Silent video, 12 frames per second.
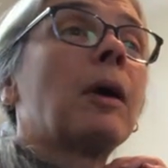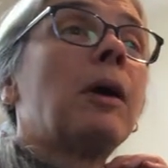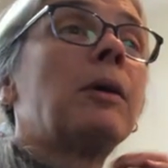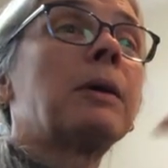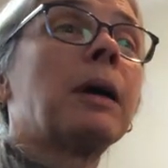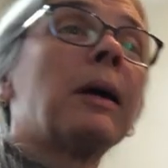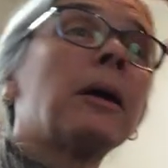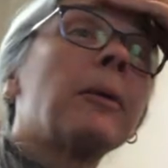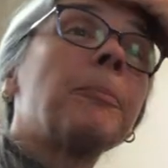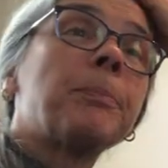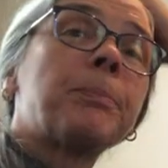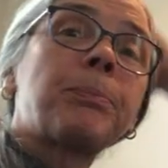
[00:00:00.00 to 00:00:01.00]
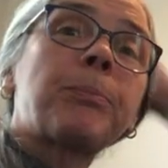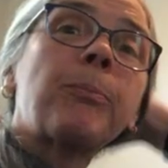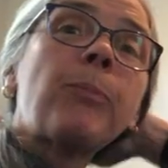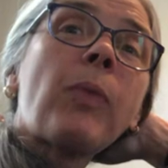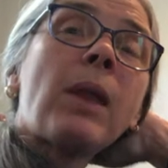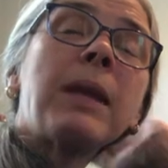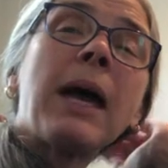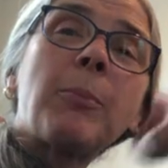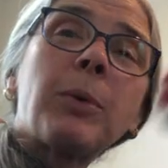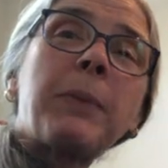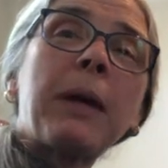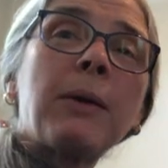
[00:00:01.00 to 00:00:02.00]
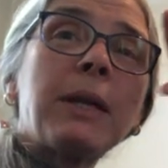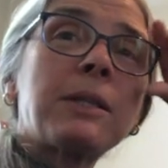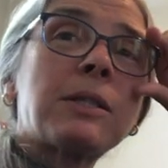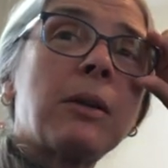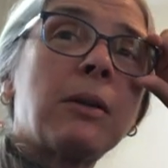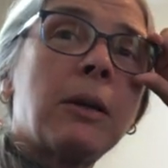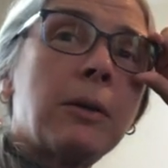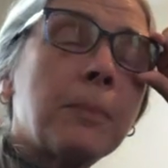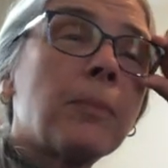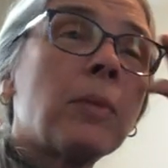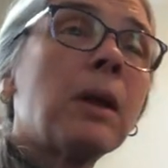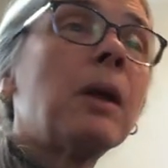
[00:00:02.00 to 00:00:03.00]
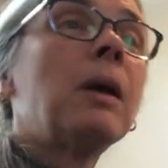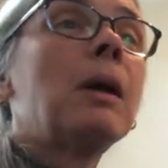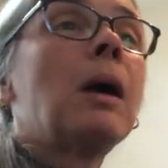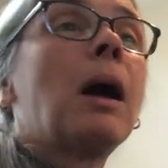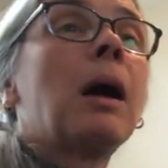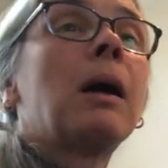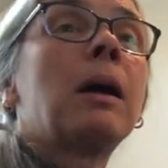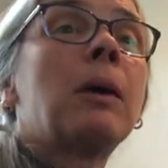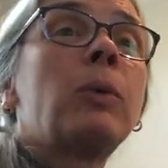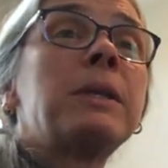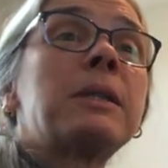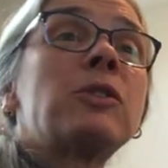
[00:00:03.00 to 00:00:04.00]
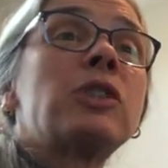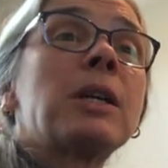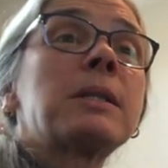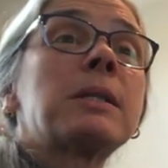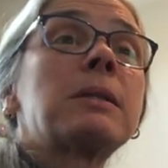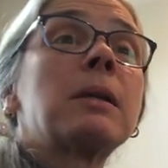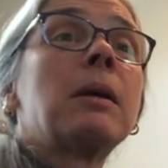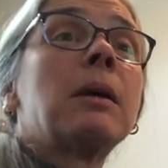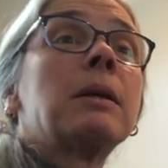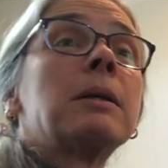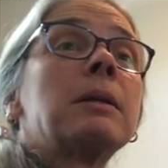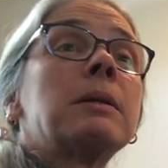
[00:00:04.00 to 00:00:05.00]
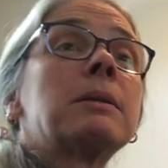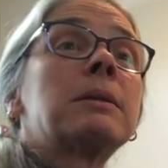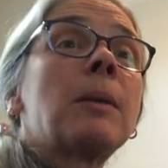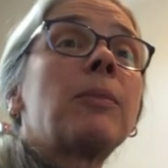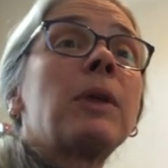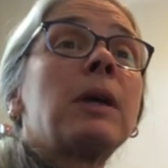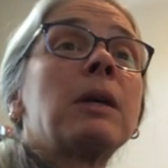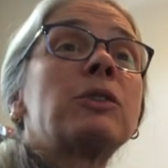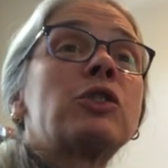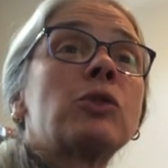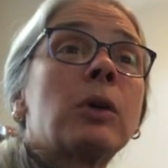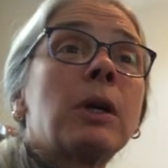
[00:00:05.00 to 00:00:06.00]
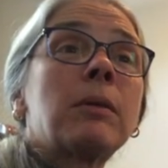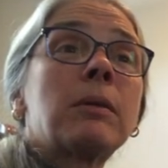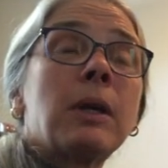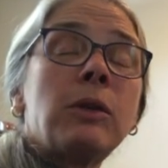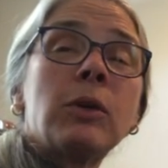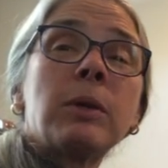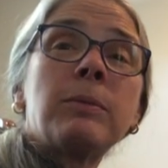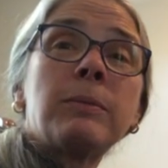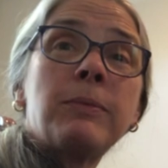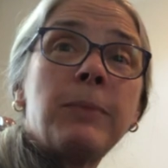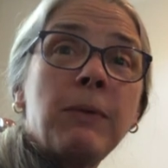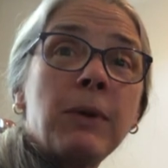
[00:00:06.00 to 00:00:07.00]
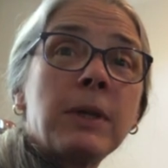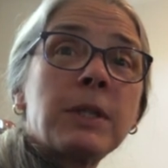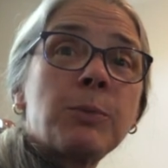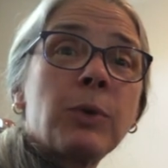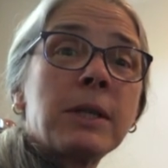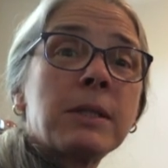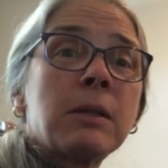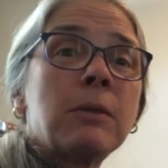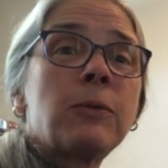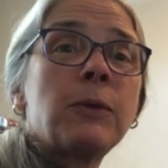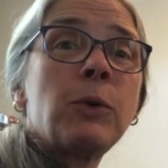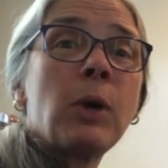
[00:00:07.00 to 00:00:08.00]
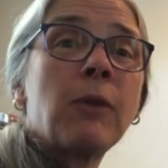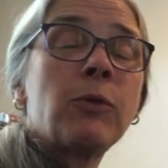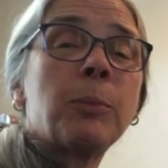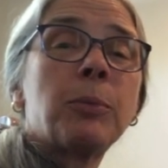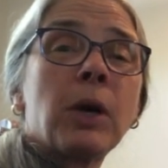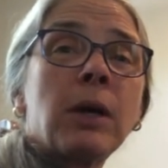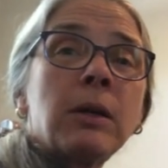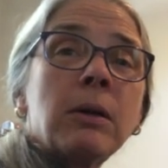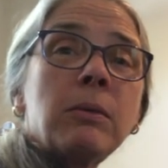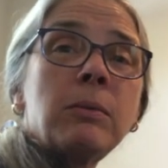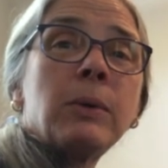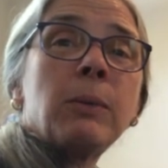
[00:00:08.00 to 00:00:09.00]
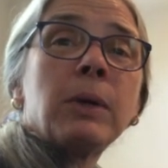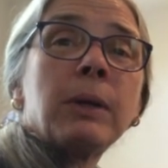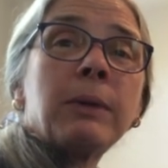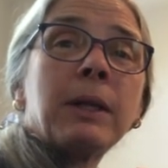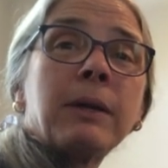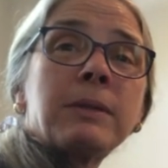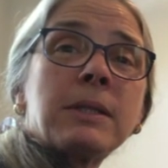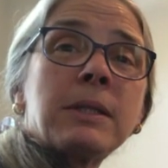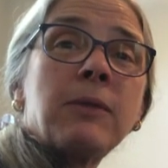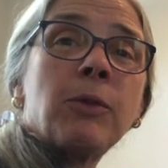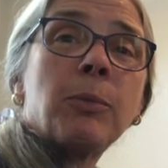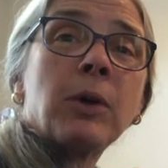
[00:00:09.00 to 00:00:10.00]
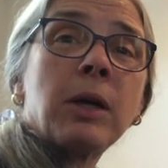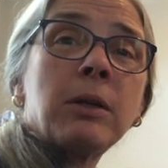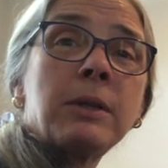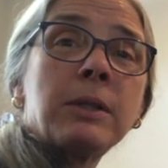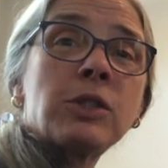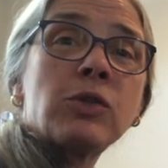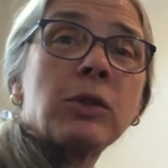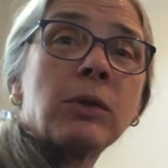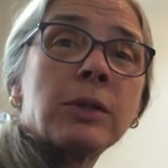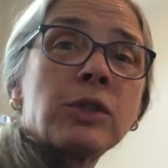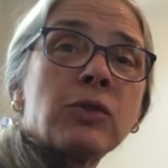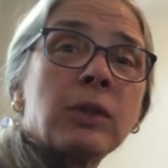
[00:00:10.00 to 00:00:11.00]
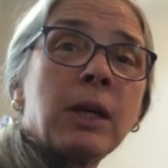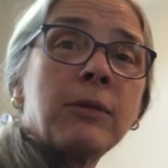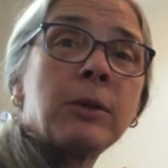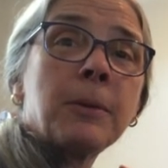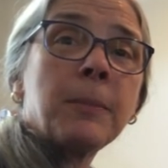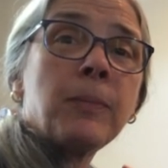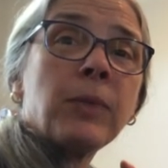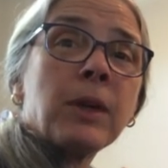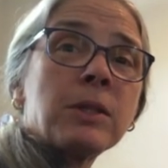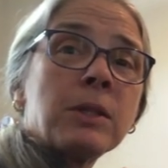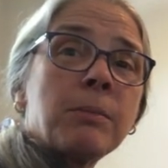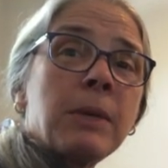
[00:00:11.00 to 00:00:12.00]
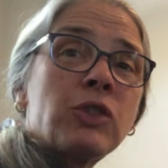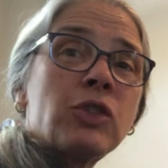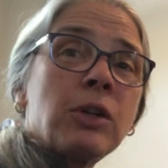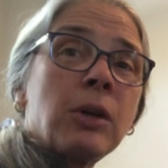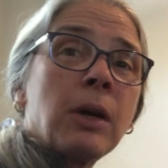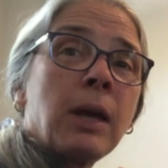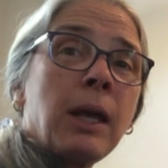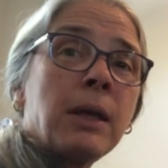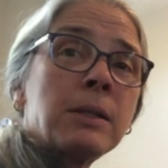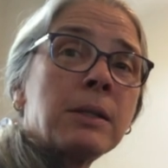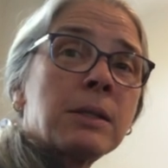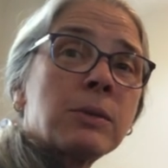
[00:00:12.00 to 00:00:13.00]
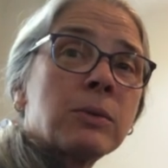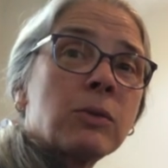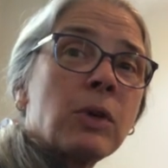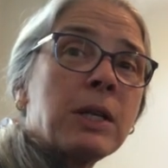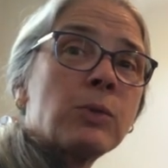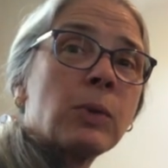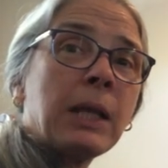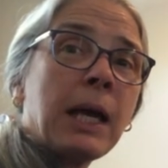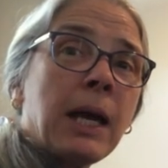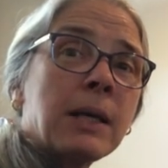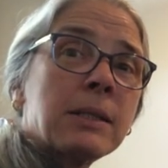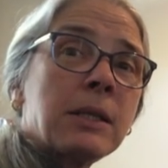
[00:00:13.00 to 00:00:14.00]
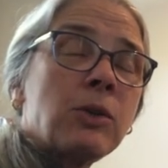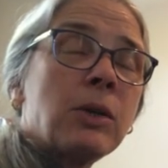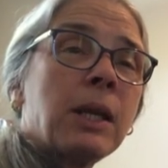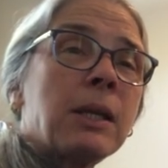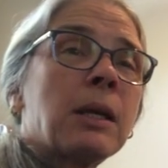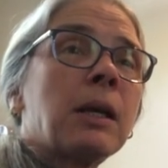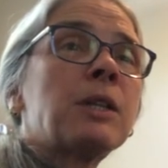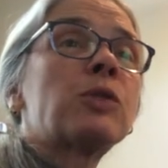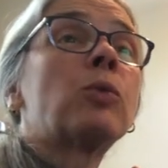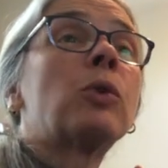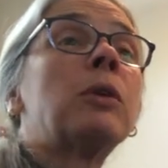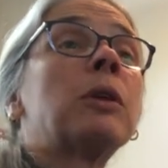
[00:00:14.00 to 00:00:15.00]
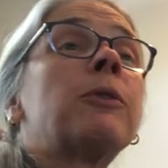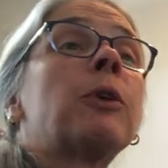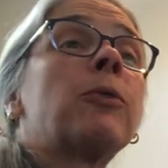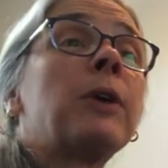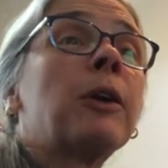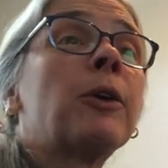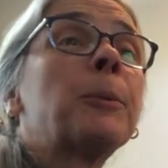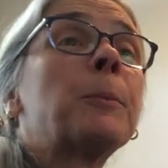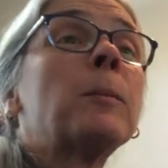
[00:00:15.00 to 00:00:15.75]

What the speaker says: Okay, now preparing a solo, we suggest something short that you can be very expressive. If you have vibrato, we really would like to see vibrato in a string orchestra level. So make sure your hand is relaxed and you're getting a nice roll of your finger.